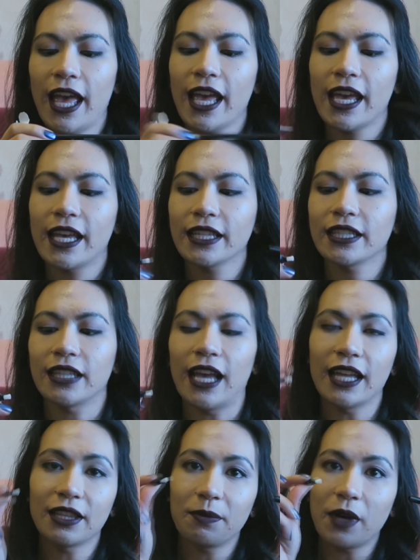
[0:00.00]

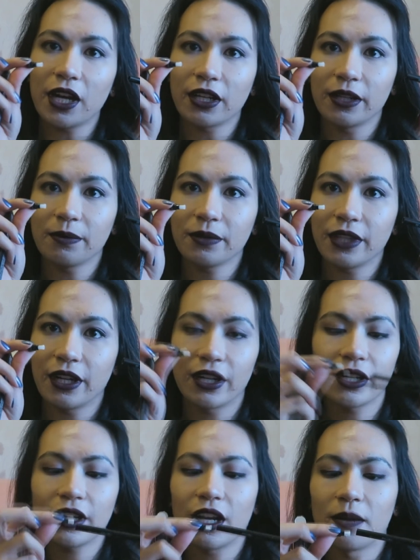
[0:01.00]
and at the bottom
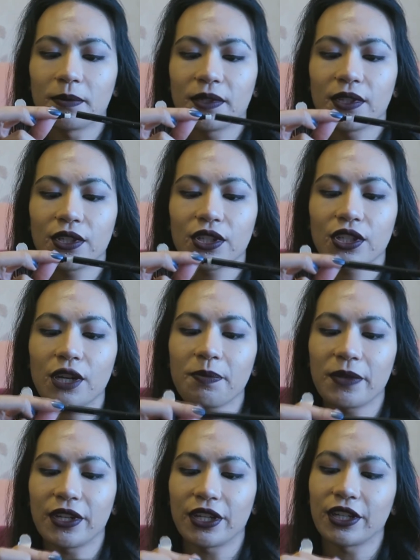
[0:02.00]
there comes the
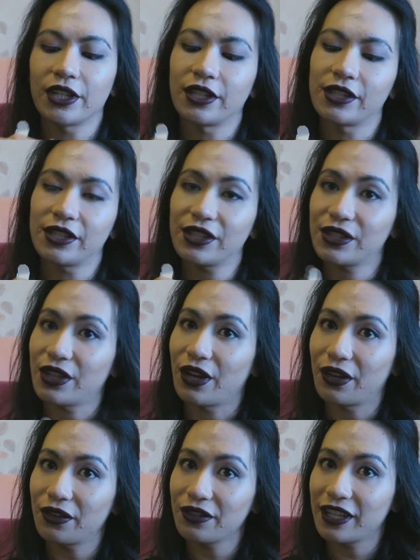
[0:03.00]
sharpener,
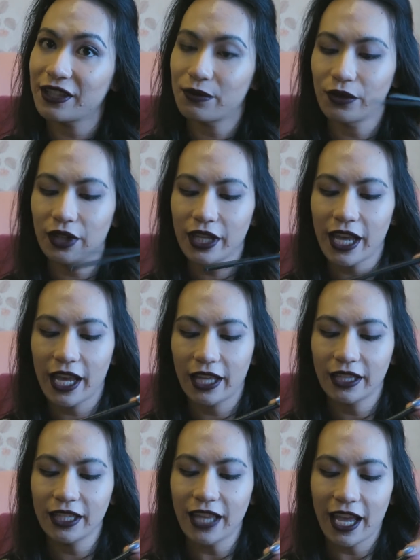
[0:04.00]
so that's really
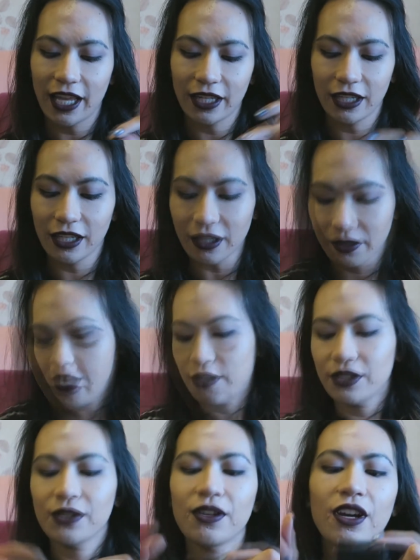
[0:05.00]
handy dandy. I
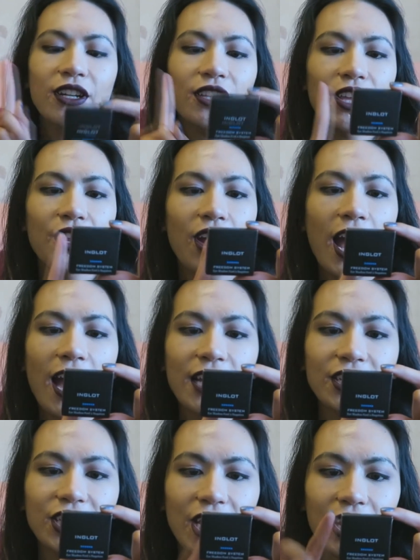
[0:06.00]
also got another
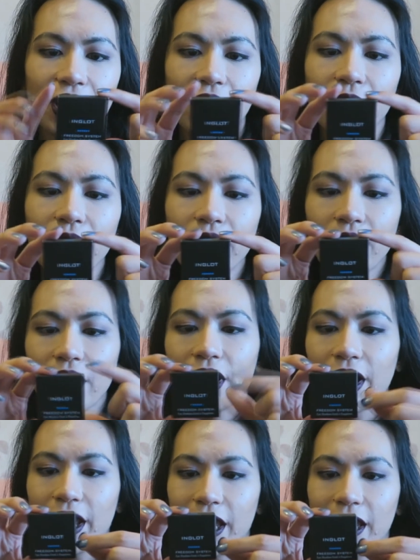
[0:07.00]
eyeshadow
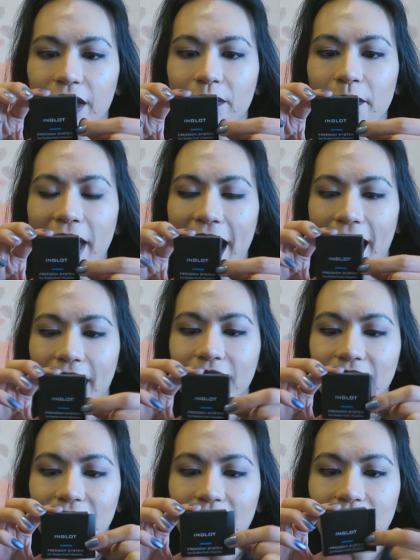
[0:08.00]
in
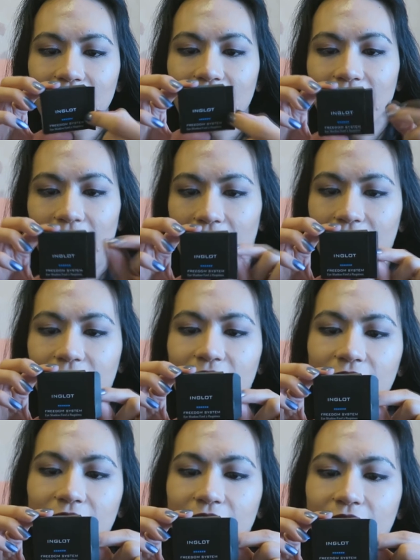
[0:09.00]
matte, and
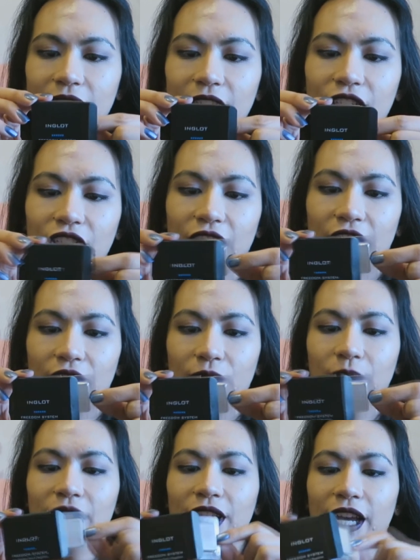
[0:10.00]
this is in the shade
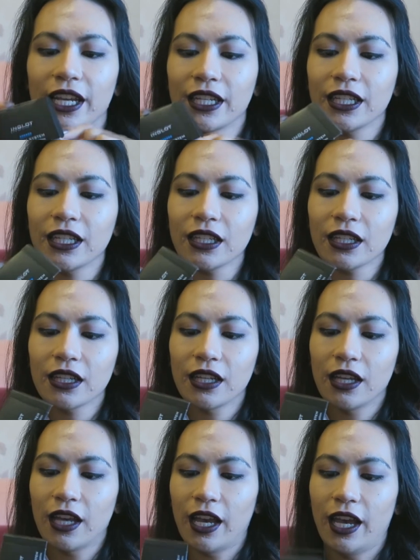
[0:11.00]
390,
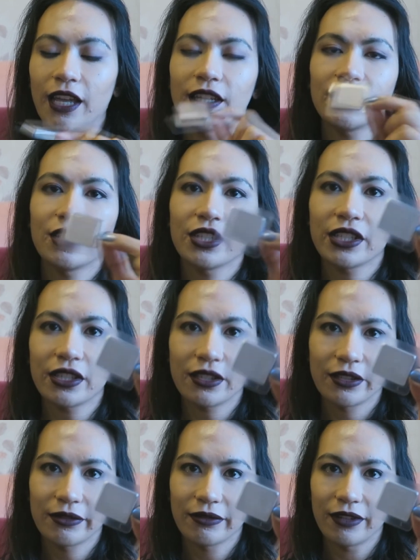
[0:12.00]
and it's
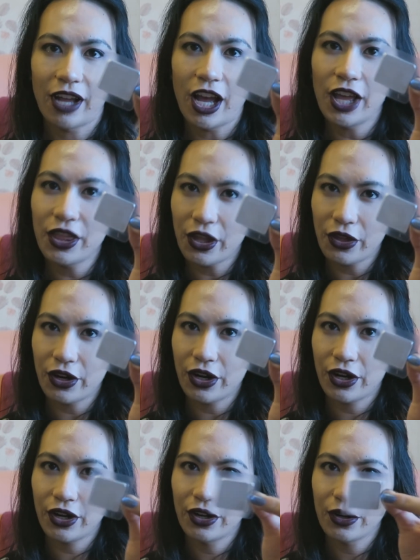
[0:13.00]
just
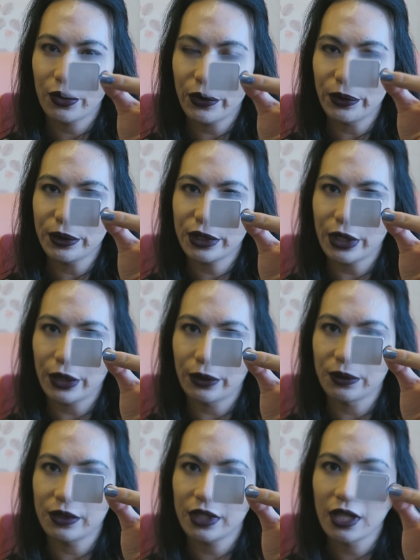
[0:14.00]
another cool
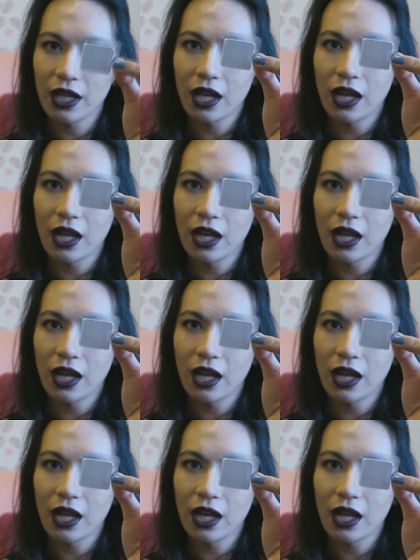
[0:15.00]
toned